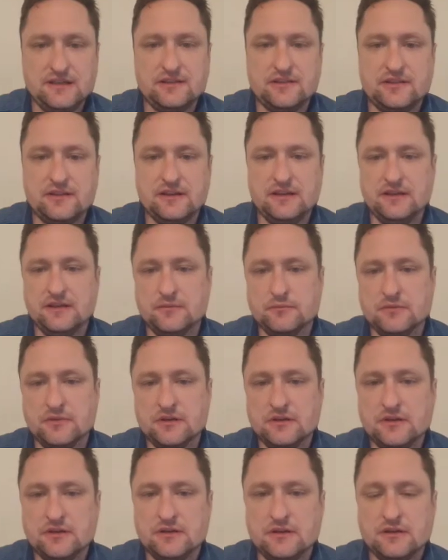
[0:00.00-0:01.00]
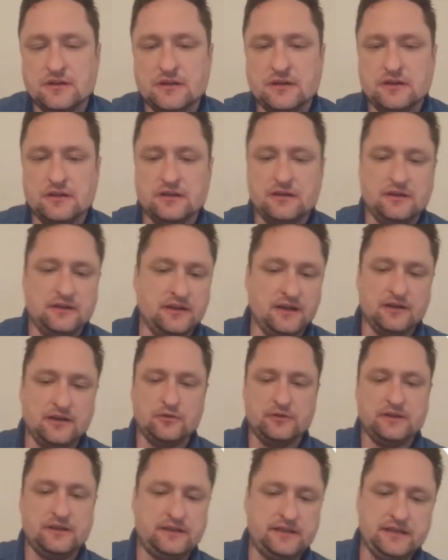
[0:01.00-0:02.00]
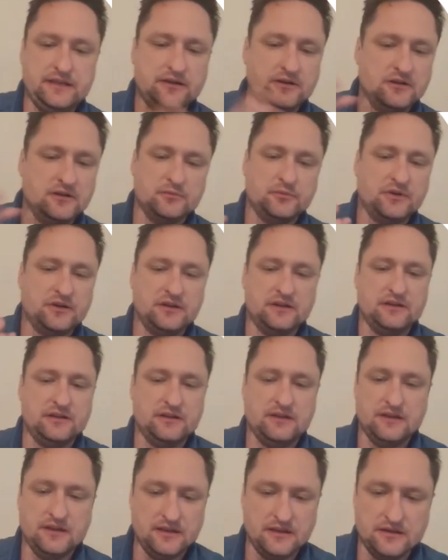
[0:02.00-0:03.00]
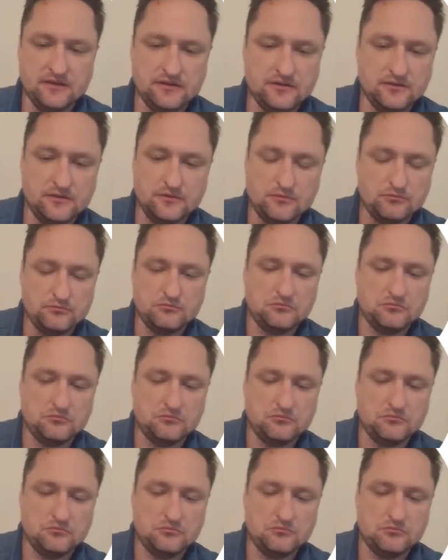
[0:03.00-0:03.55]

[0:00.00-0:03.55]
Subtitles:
theme, not only here, but in